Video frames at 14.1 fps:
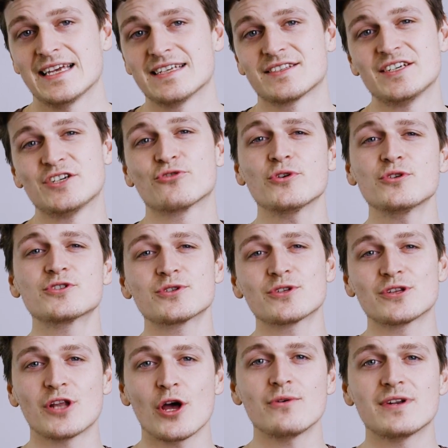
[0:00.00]
is the crucial
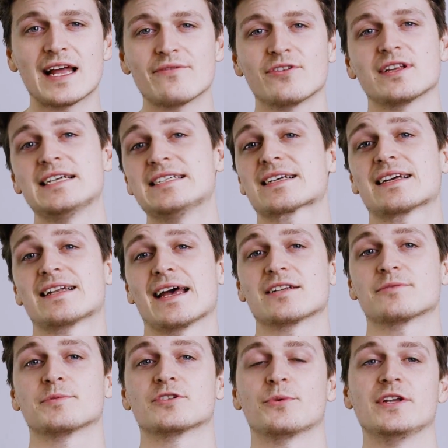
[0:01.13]
low-level
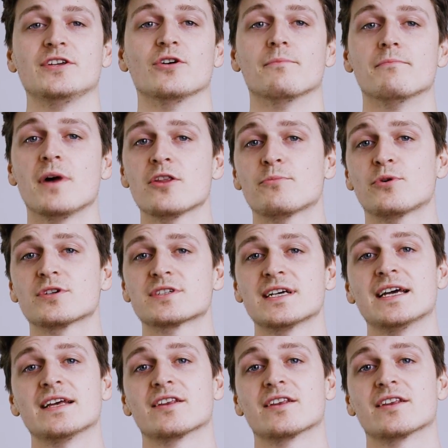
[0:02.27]
interconnect between your motherboard,